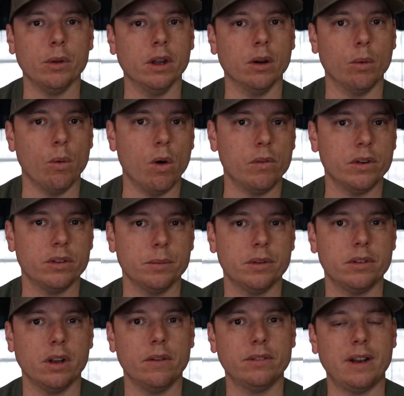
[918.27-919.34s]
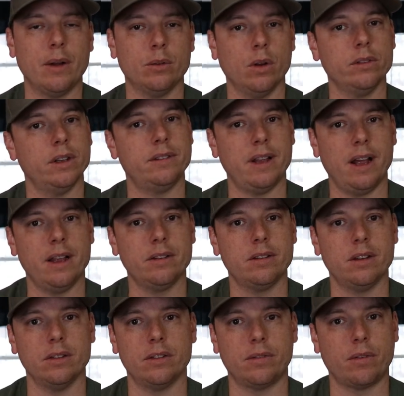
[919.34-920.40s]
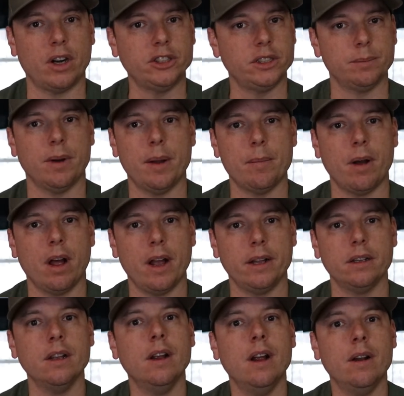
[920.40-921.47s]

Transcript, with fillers: We can go over some stuff that was on the test. It's fresh in my mind.